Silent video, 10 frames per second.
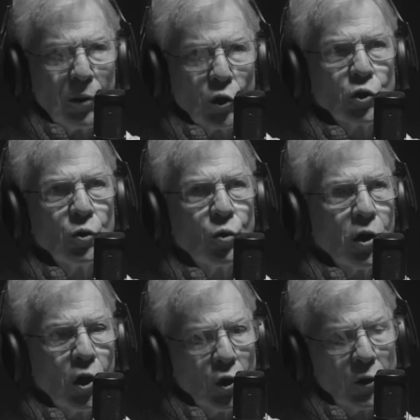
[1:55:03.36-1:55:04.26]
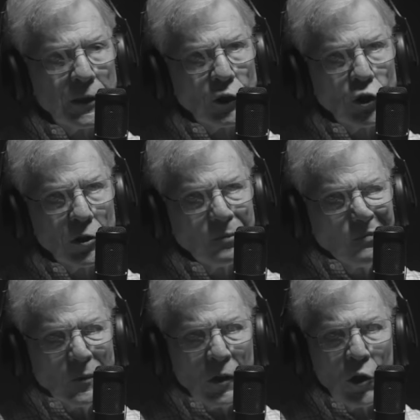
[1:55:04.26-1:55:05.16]
personal courage.
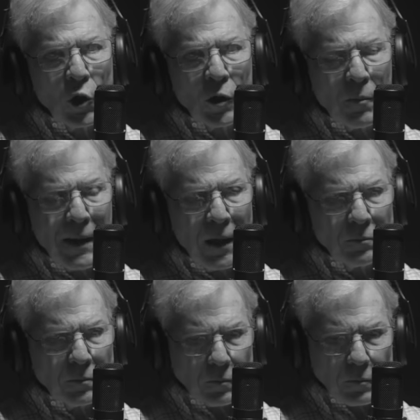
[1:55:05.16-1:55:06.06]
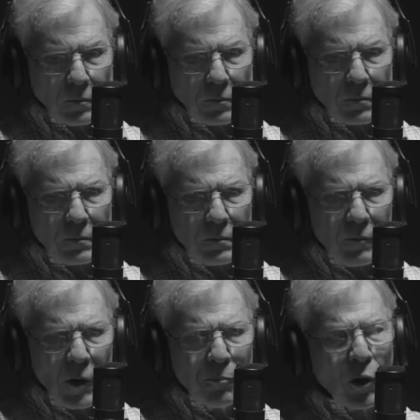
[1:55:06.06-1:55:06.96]
You learn about
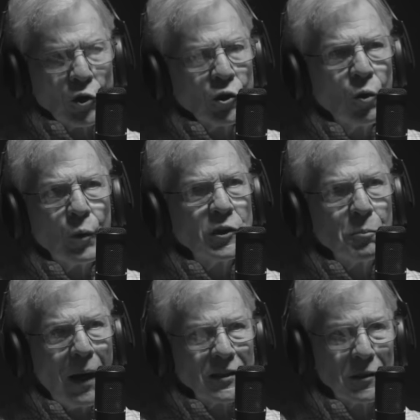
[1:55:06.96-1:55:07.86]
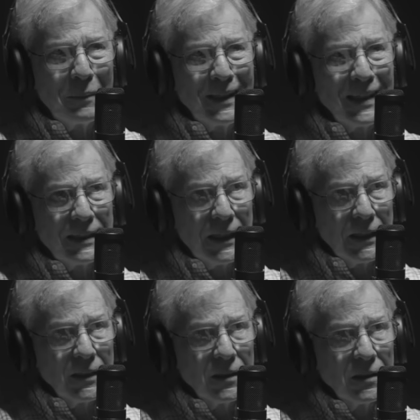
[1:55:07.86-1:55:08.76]
personal responsibility.